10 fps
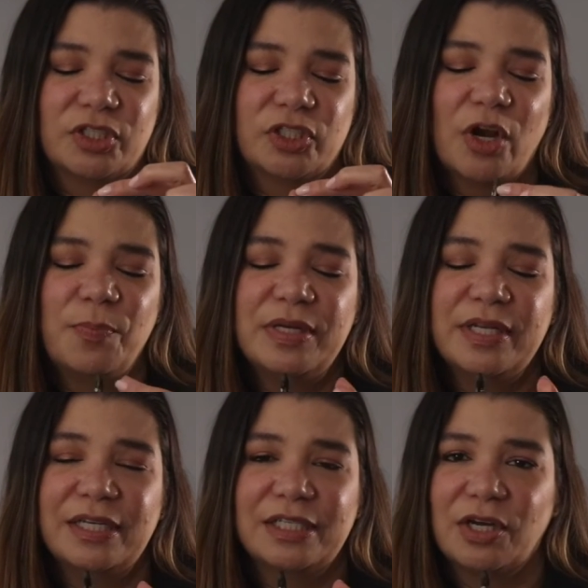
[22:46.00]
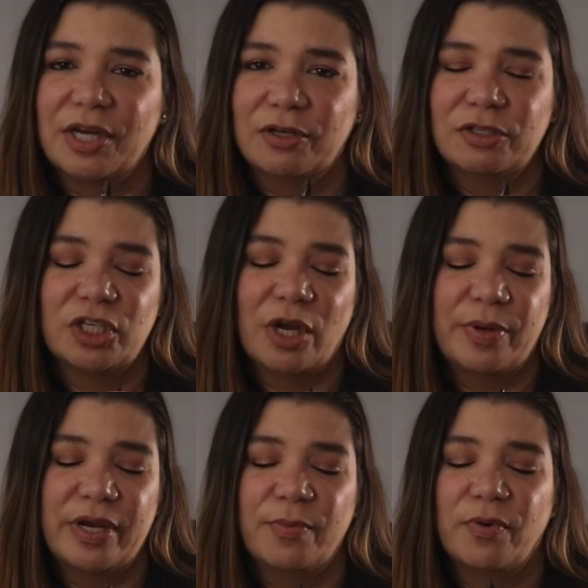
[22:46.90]
sharpened it until I couldn't
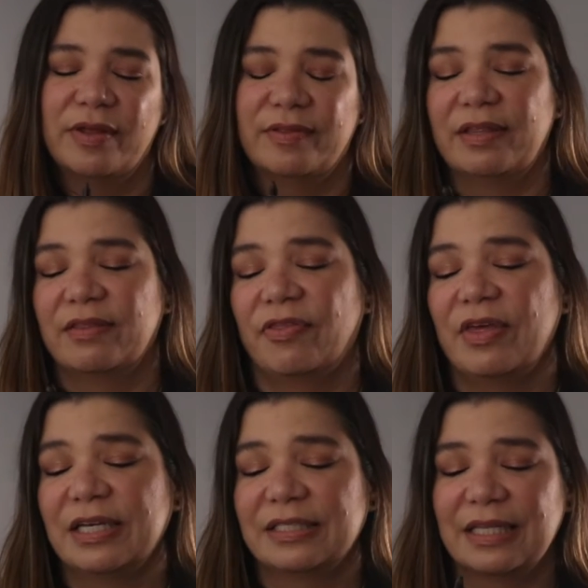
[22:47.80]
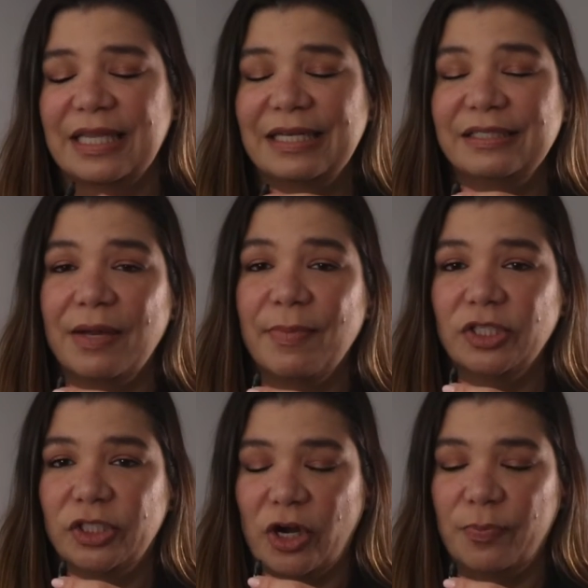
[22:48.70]
sharpen it anymore, and the, the thing is, the last time I
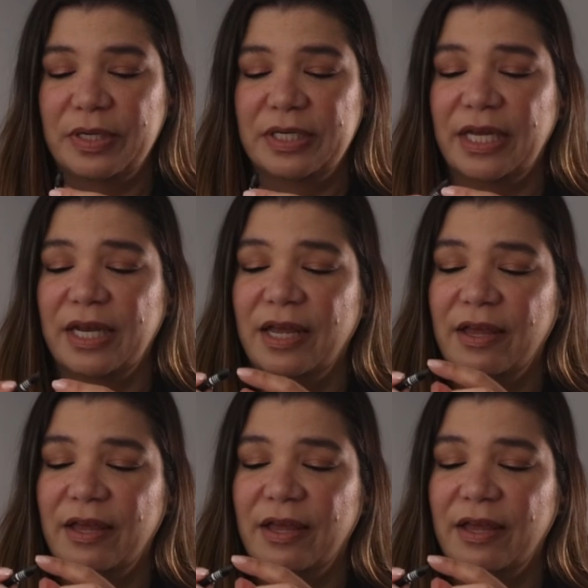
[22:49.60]
sharpened it,